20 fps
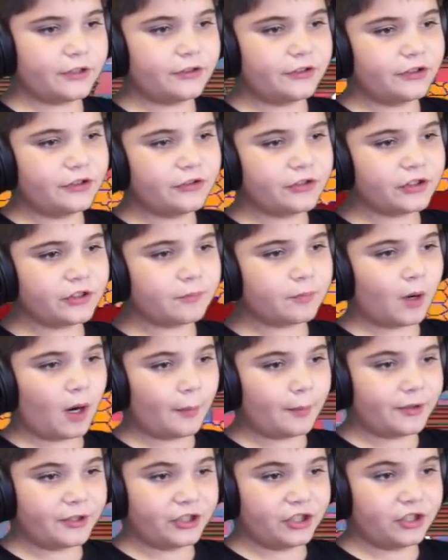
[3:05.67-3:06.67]
You should
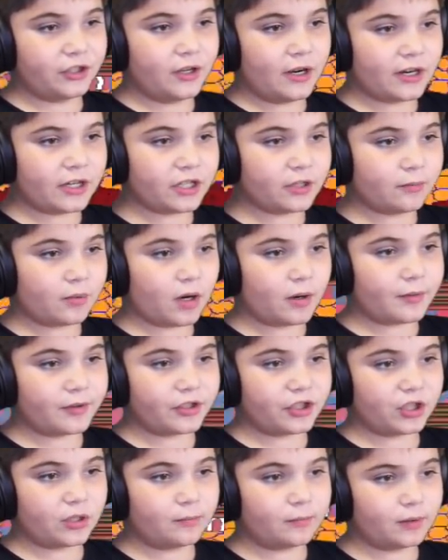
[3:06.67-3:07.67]
probably, I should probably
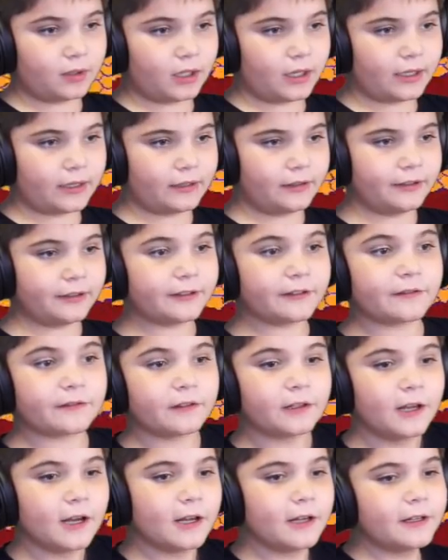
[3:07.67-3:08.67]
jump up.
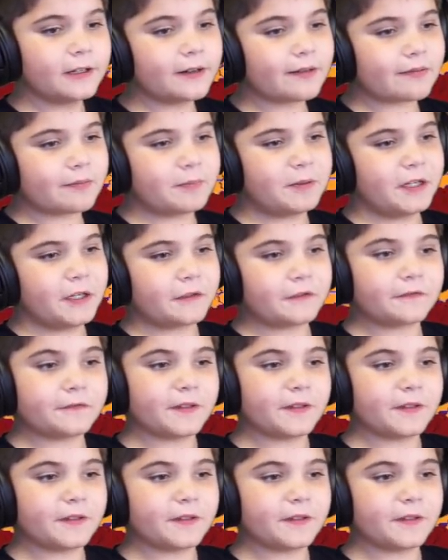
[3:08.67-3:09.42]
Look at this pig's